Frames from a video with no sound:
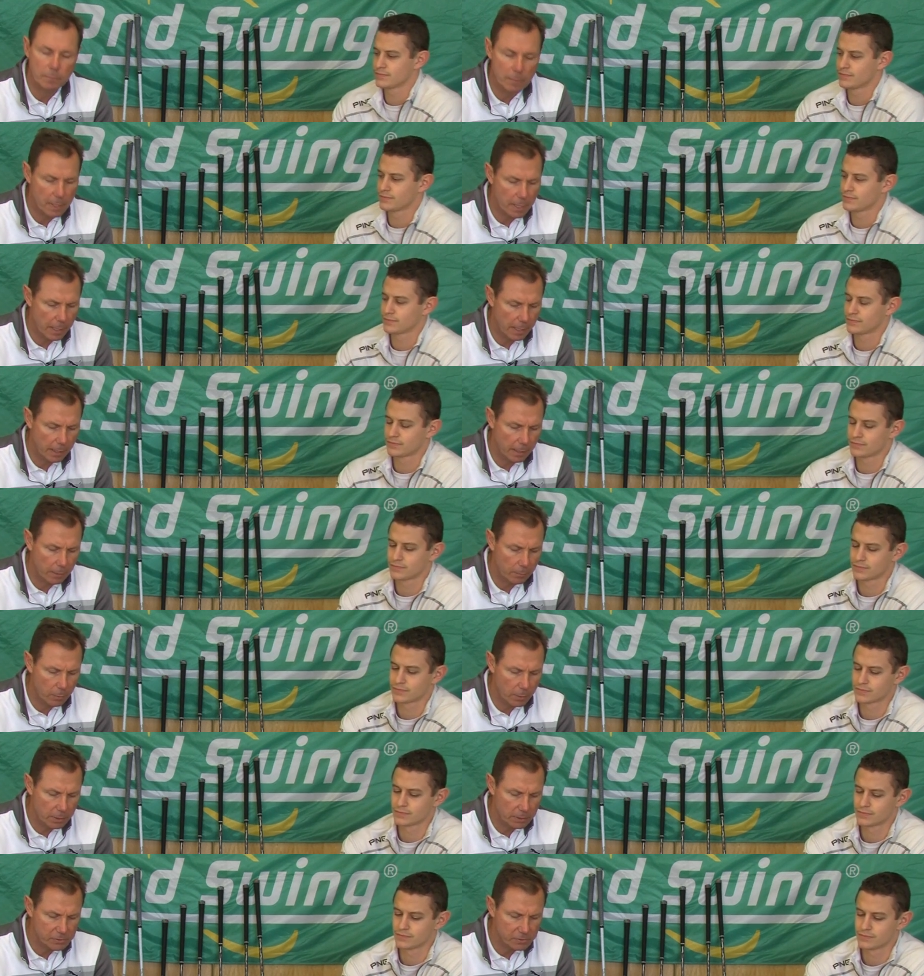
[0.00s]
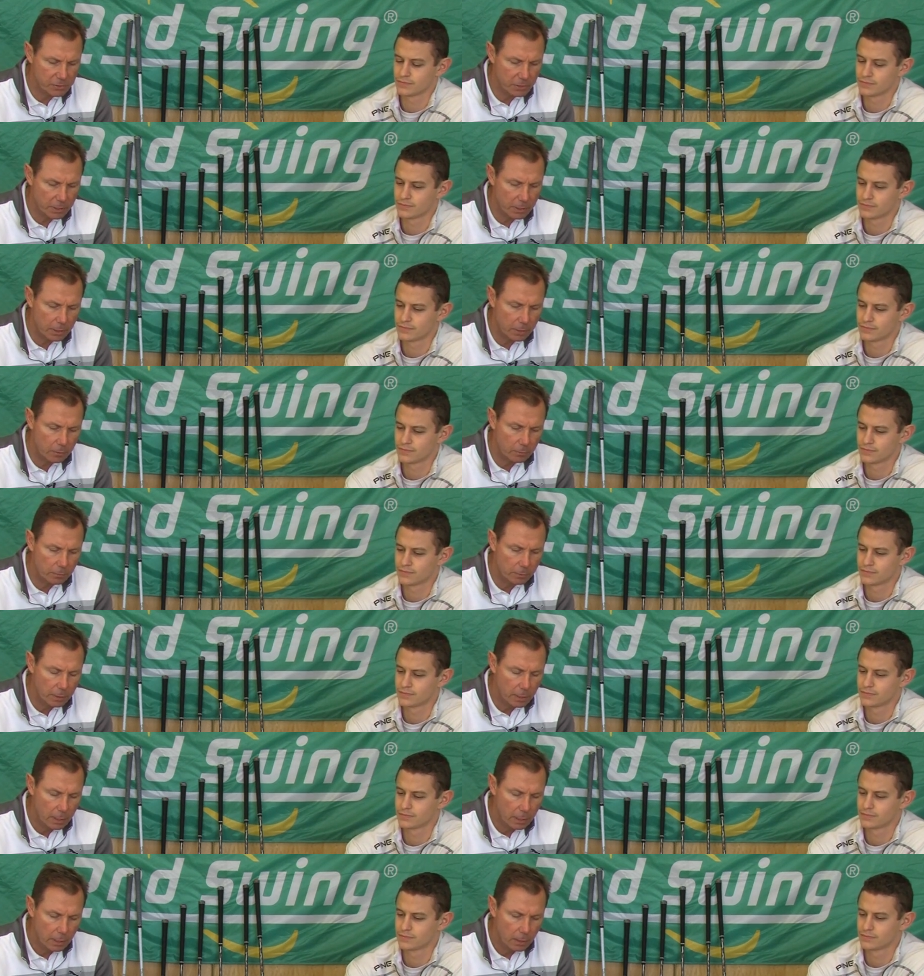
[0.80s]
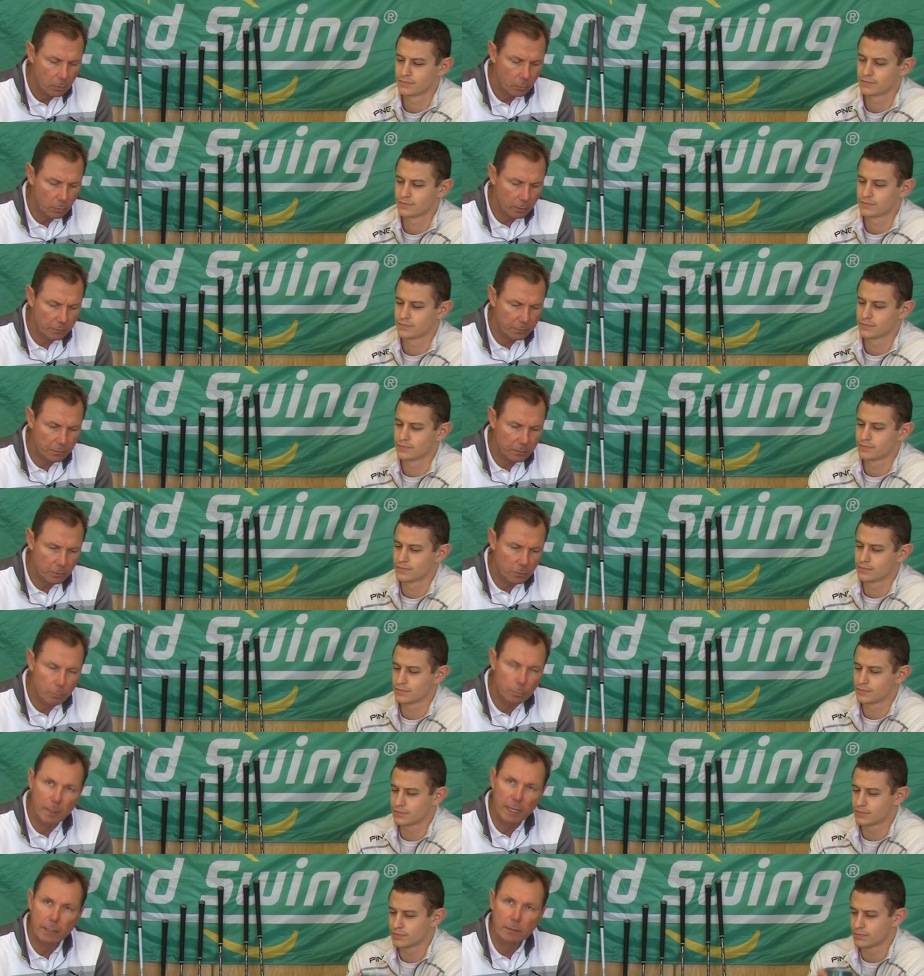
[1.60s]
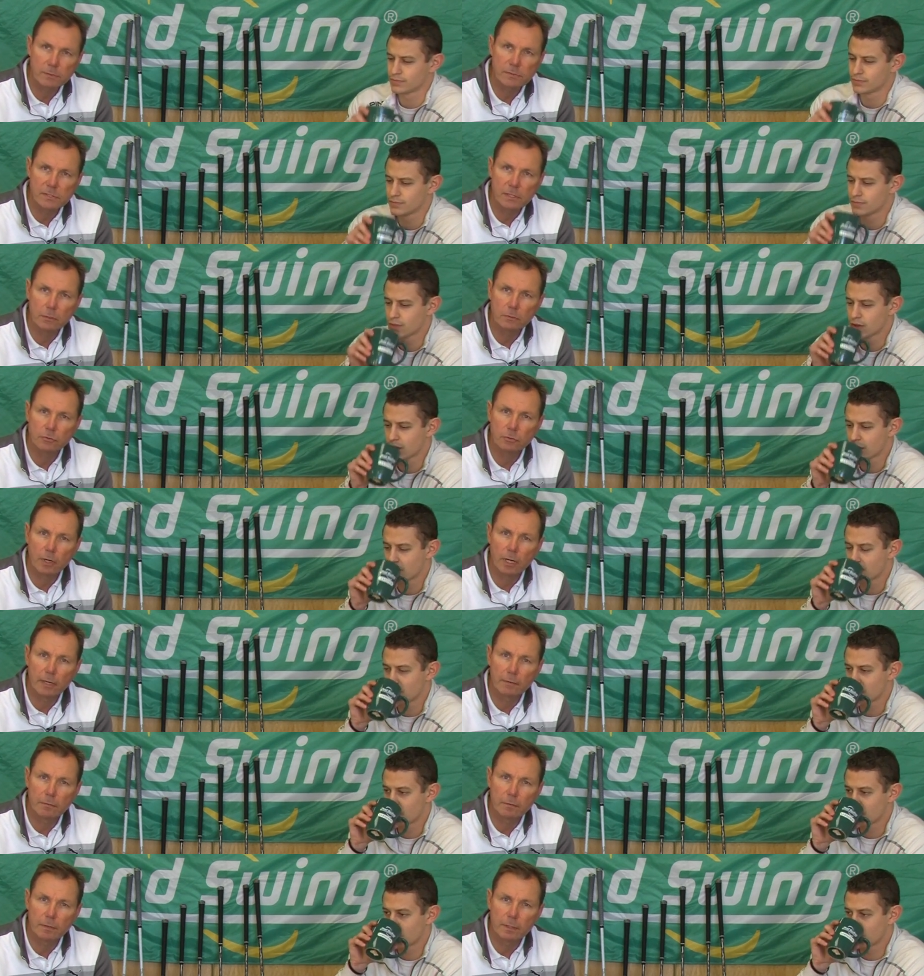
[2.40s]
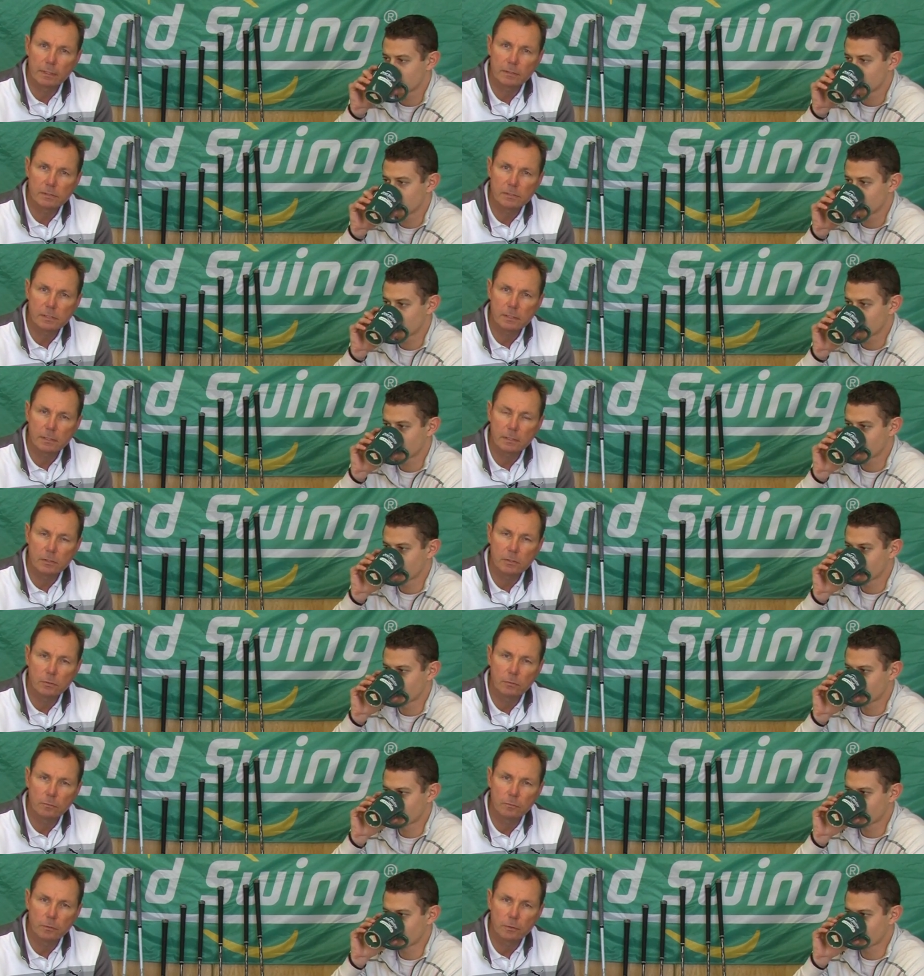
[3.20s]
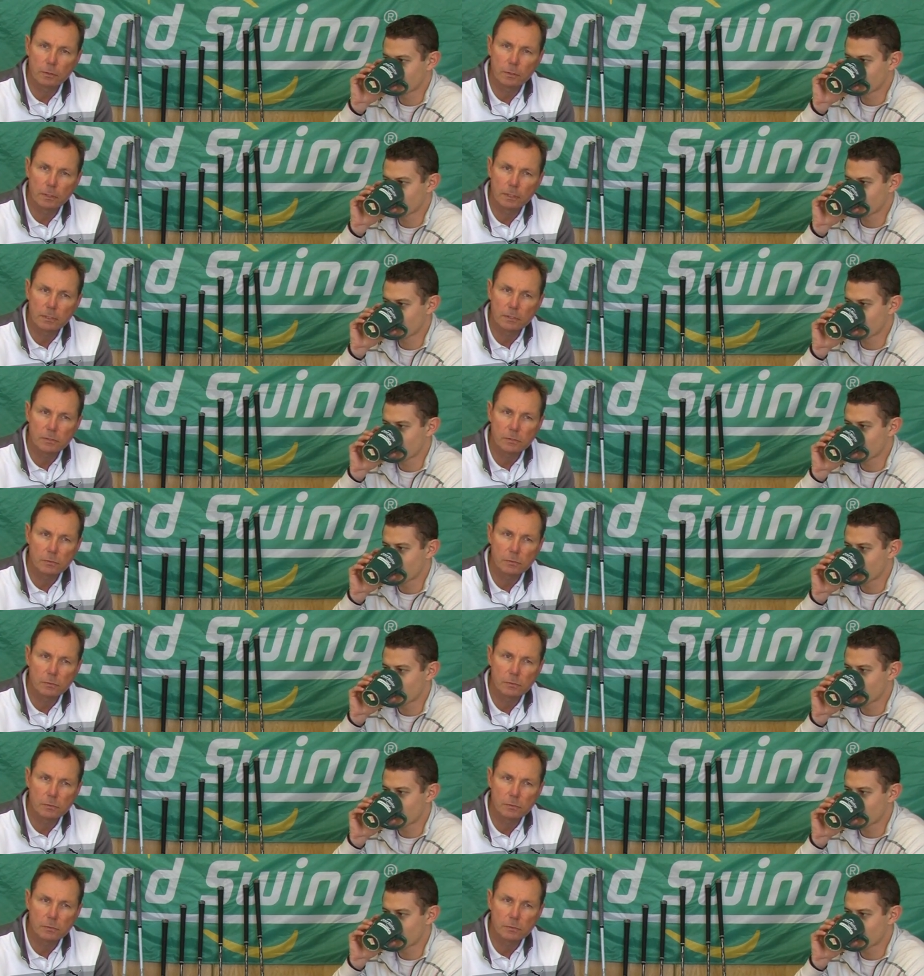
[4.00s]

Speaker 1: and I want to start out with the new BioCell driver that's uh, new for uh,